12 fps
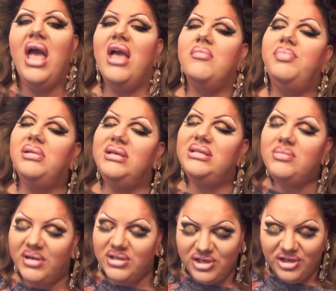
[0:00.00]
and please
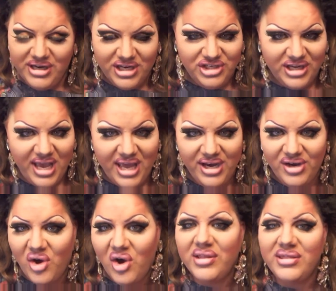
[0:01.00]
make sure you're educated
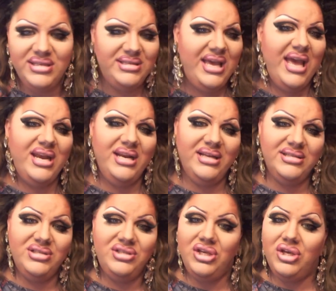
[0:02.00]
on these
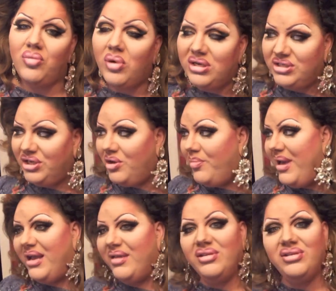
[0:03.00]
candidates. Do you want to go
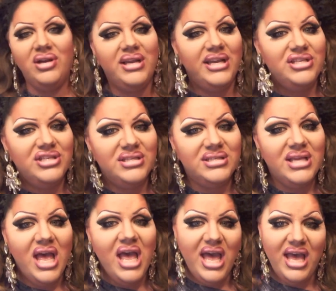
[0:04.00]
back in the dark ages
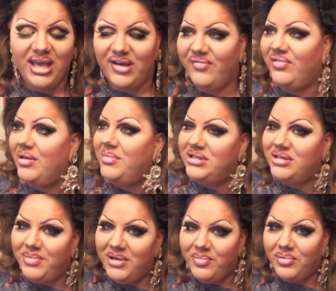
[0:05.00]
and give
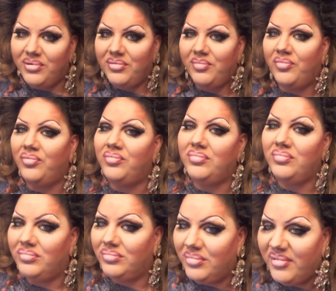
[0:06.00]
limited people
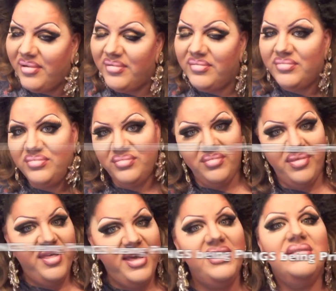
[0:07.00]

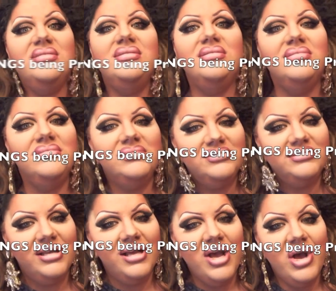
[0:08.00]
things?
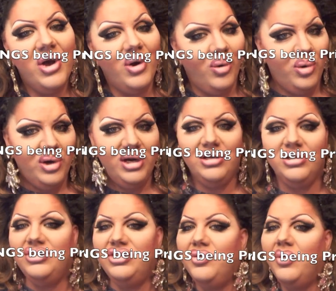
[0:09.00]
Or
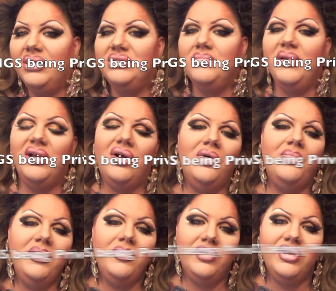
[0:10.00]
do you want to make all
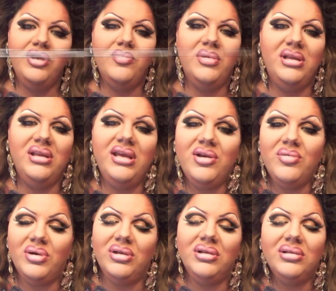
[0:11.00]
people human,
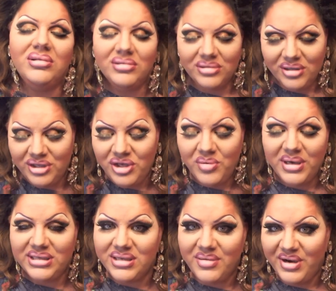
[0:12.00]
equal
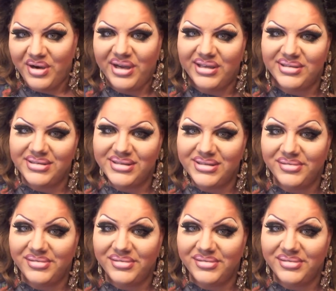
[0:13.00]
U.S. Americans?